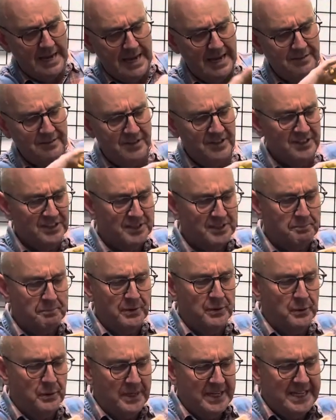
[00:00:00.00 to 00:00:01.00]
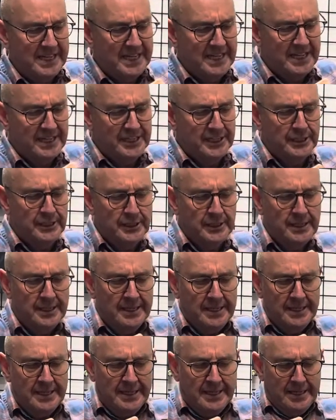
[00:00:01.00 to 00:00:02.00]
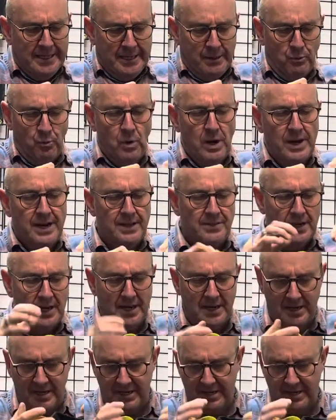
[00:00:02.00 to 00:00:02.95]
This boot here, one of the